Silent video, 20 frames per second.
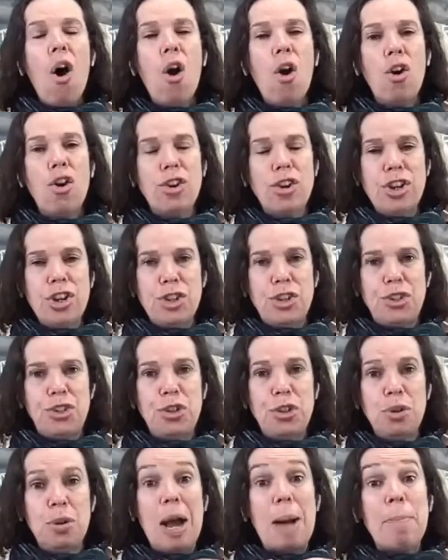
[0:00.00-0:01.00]

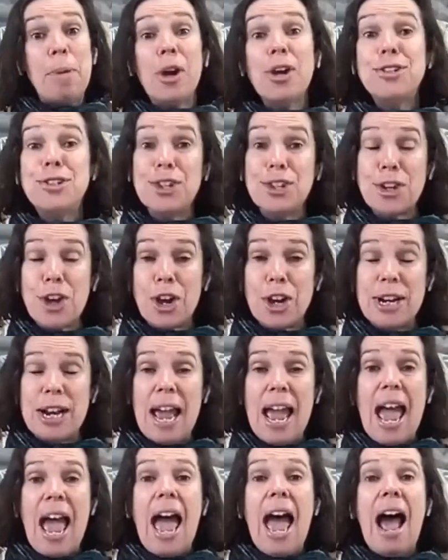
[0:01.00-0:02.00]
onto a post-it note
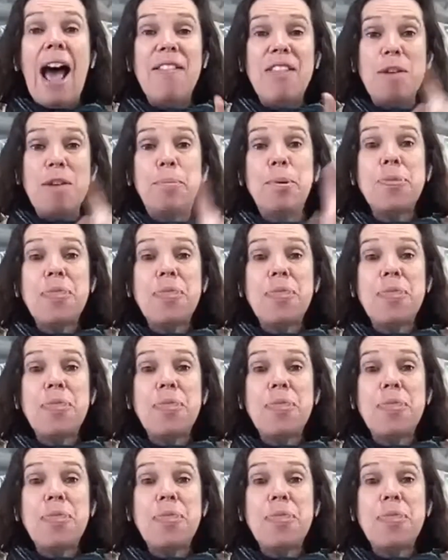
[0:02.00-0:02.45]
and then